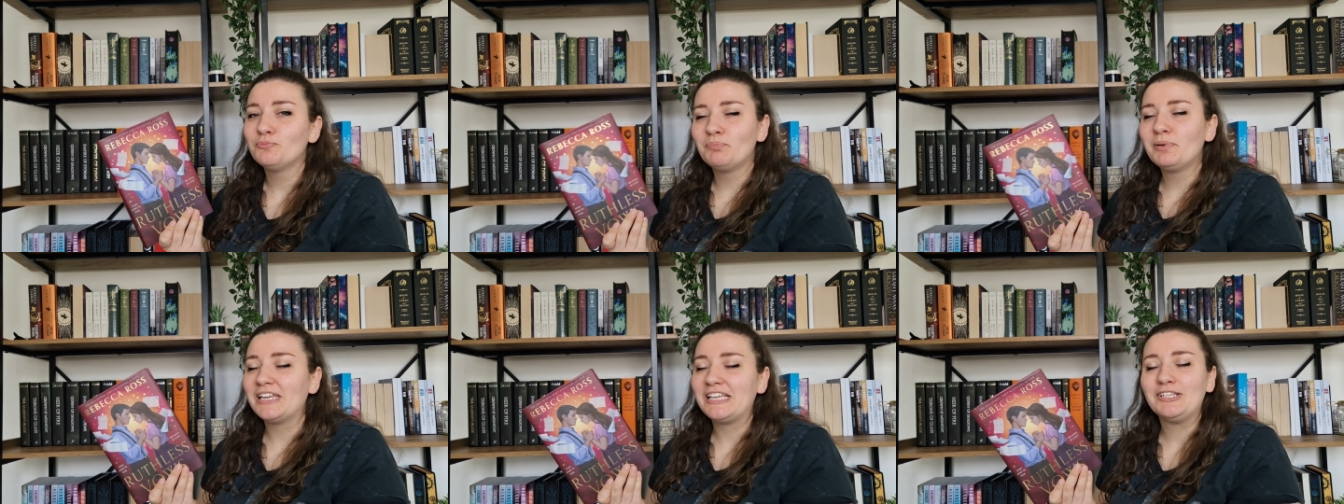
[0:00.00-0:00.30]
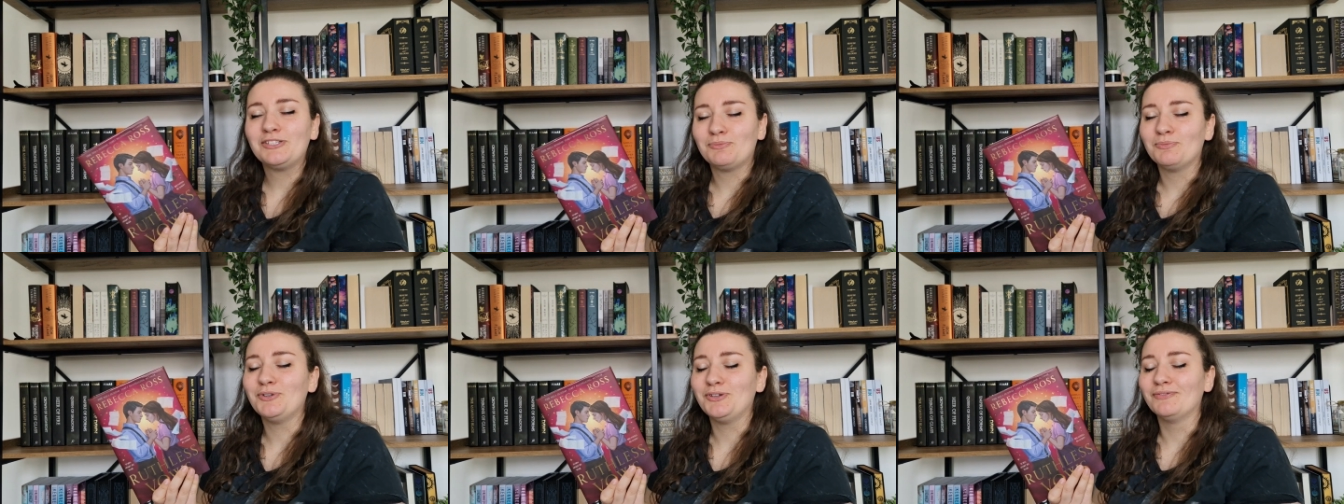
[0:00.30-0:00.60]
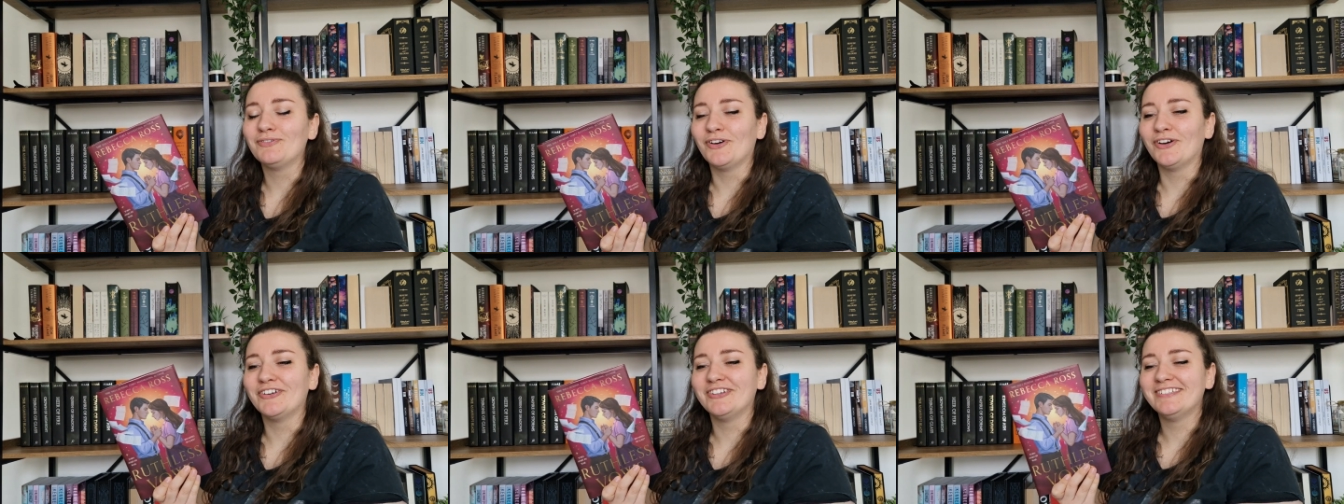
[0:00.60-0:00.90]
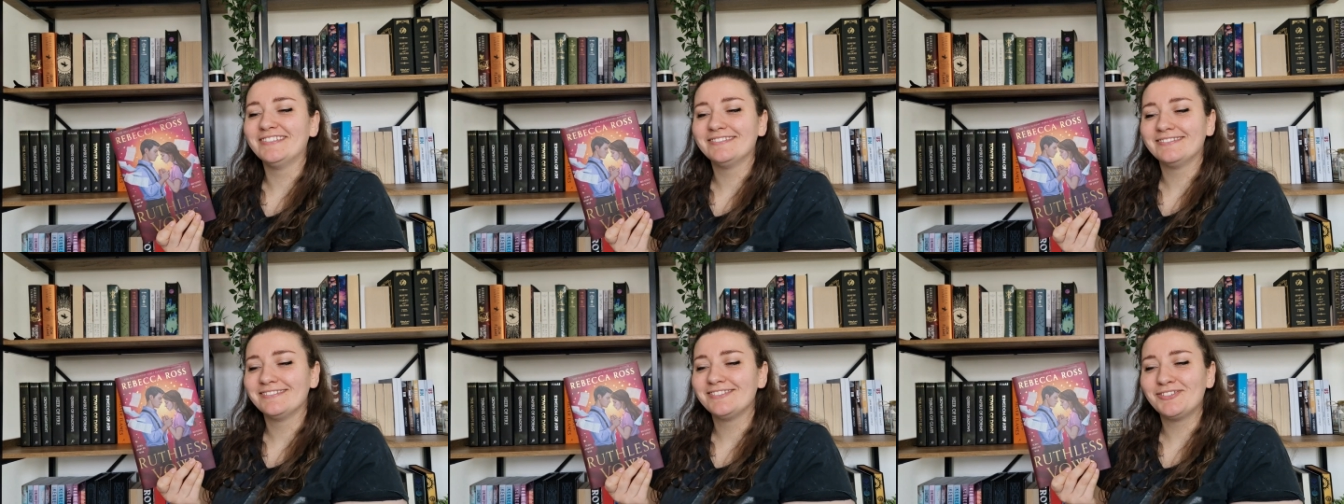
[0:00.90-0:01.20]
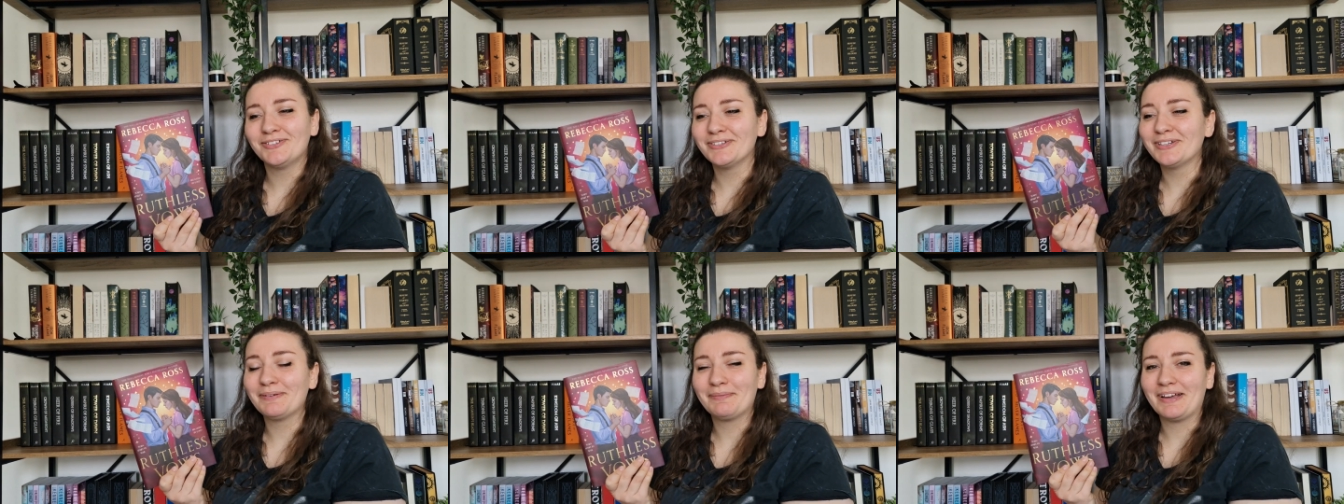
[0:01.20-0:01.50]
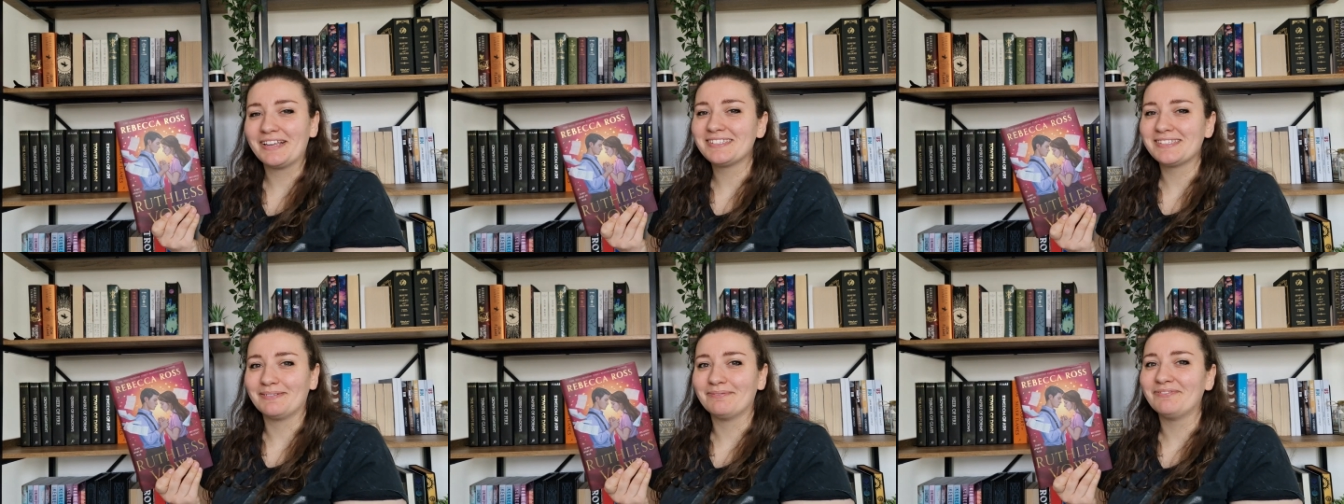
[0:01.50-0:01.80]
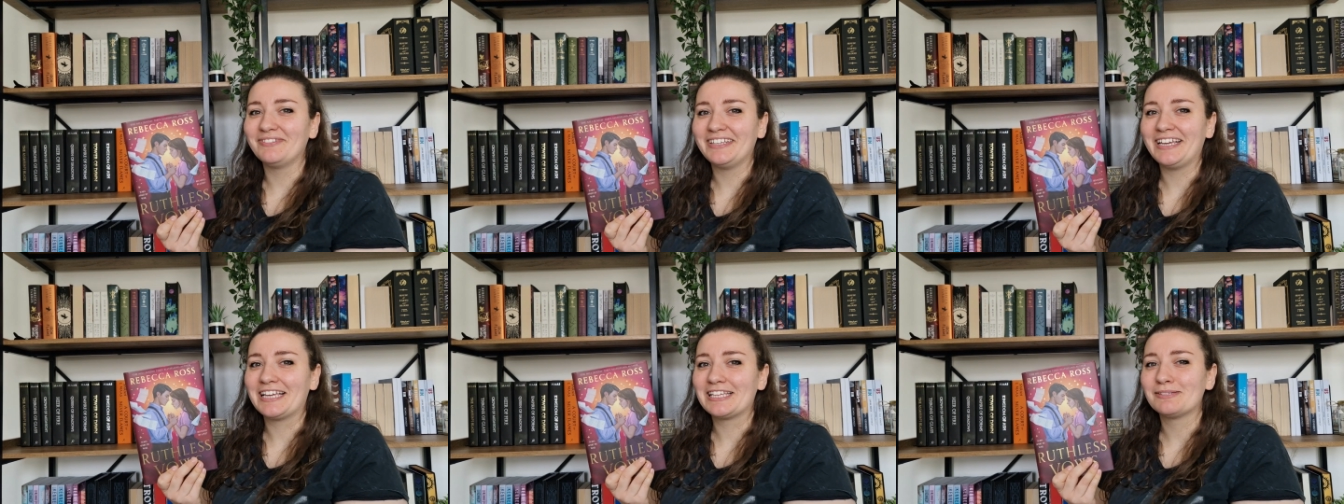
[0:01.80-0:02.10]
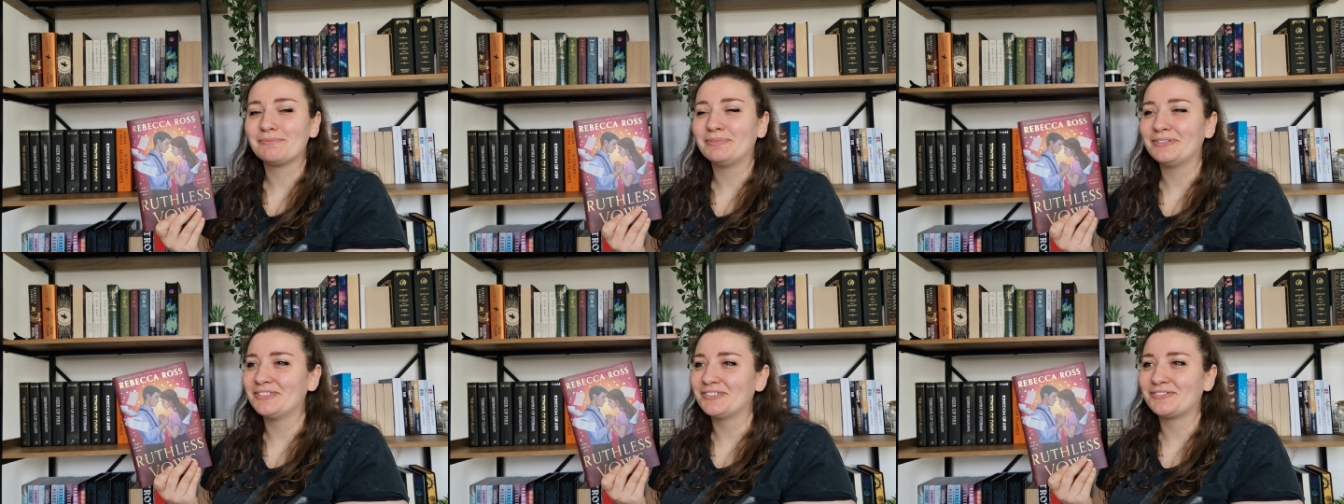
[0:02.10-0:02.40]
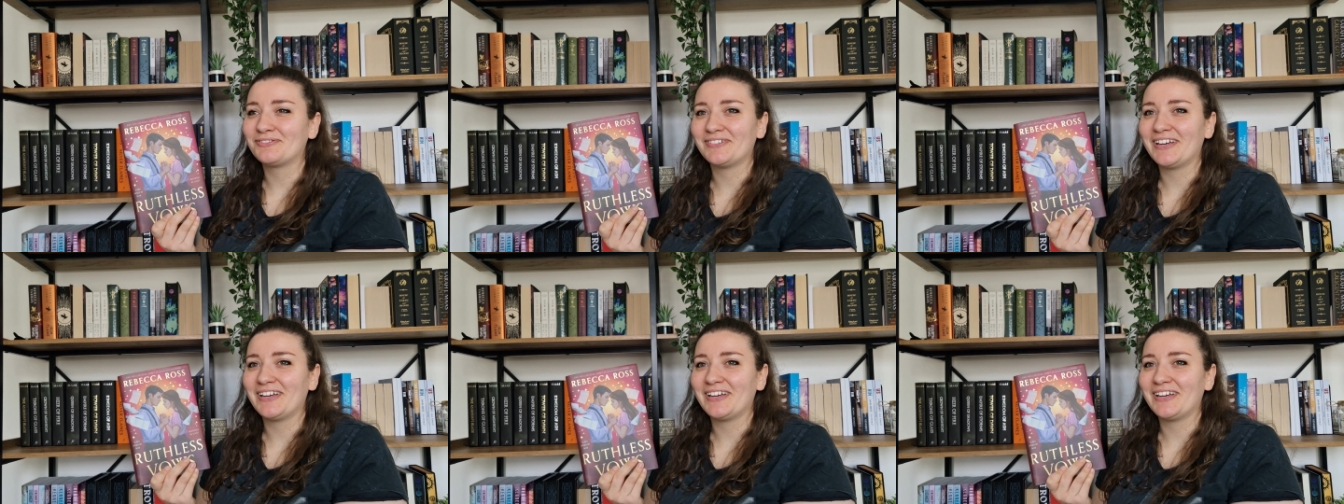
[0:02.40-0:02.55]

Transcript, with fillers: Please move on. Talk about something else because